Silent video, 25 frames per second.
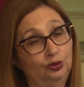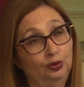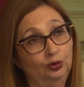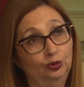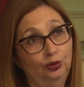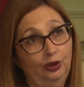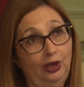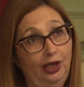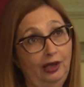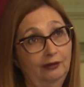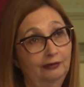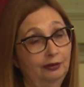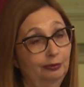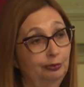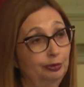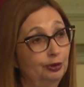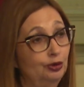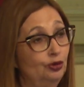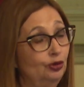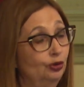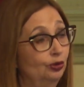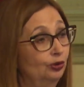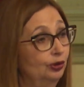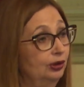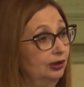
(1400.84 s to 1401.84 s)
have
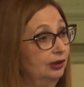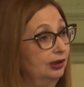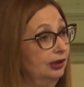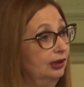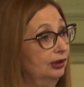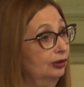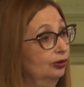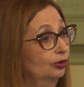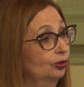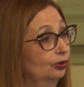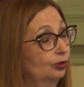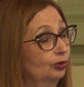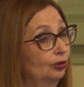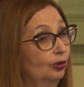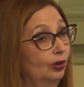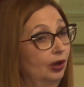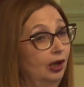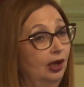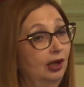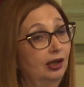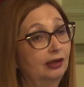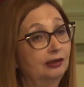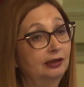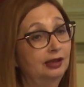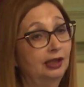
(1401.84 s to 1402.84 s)
opportunity to
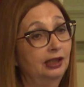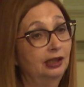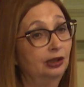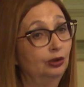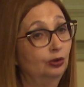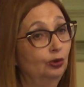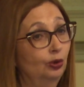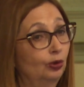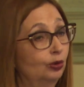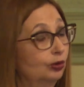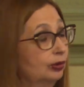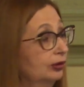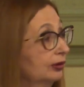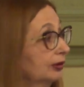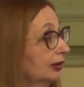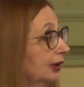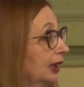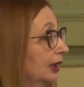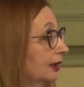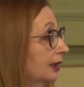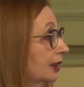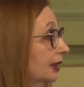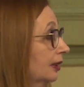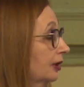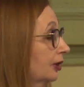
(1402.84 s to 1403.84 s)
take all
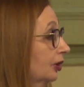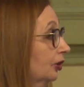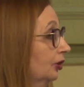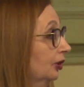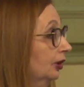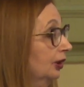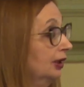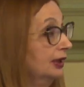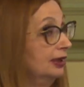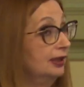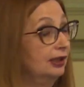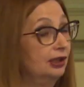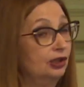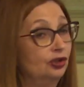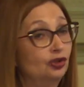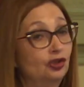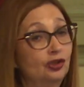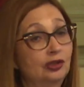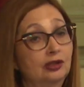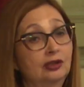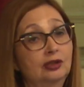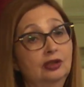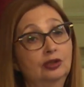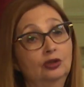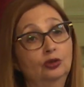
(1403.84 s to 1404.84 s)
necessary
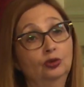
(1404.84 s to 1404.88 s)
decisions,